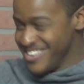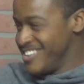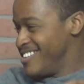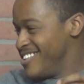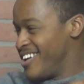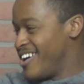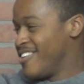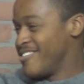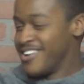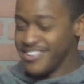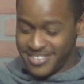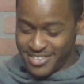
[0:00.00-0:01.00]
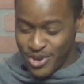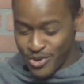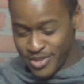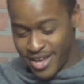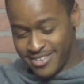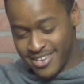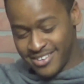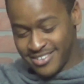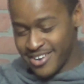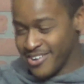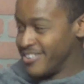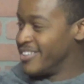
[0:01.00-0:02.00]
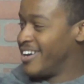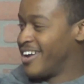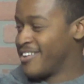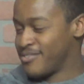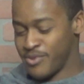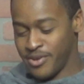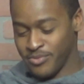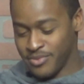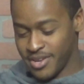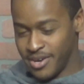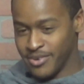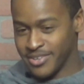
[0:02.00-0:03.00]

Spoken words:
All right, so that takes care of that. Well, no, that didn't.